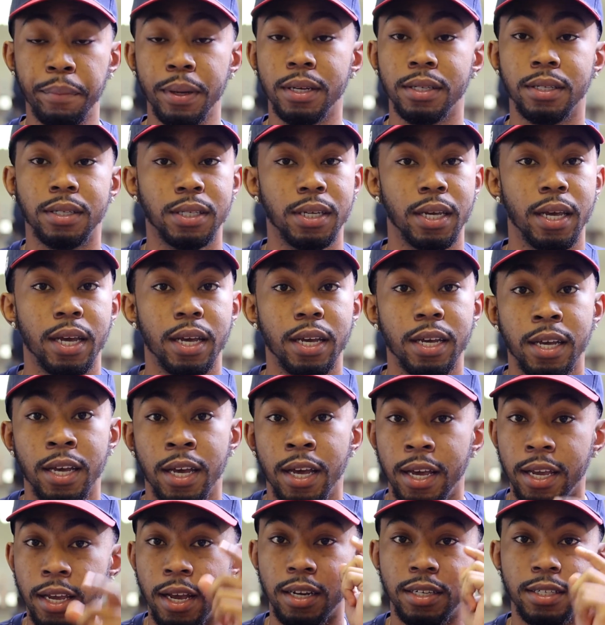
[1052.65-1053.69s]
being said,
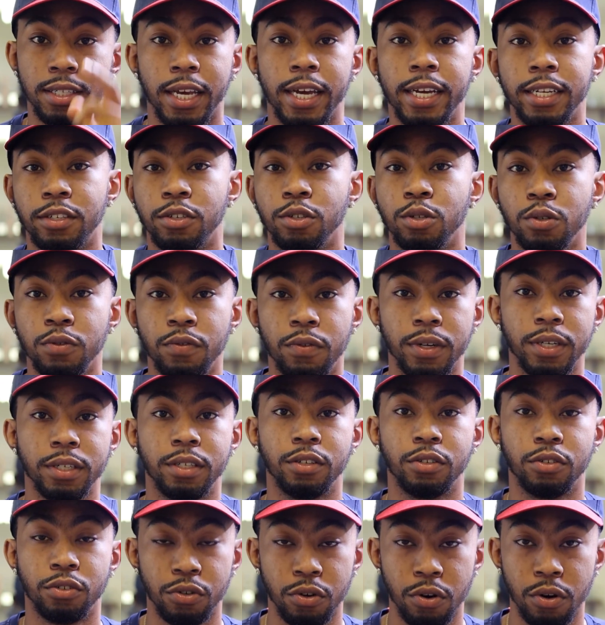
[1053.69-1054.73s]
y'all stay tuned for the
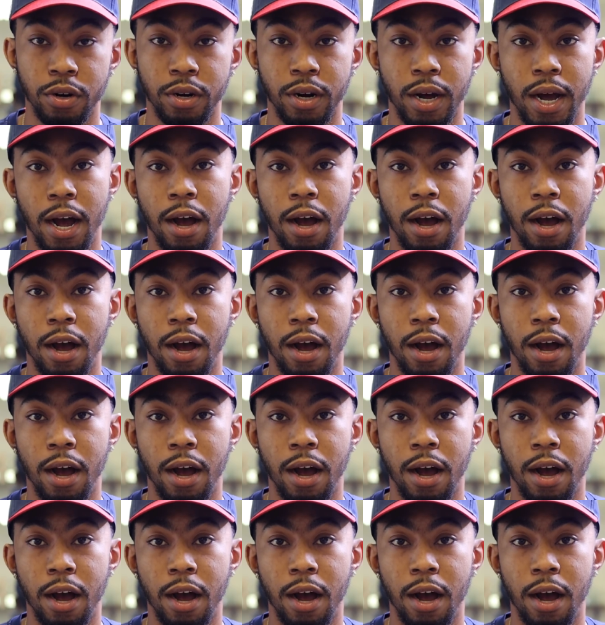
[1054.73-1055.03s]
tutorial.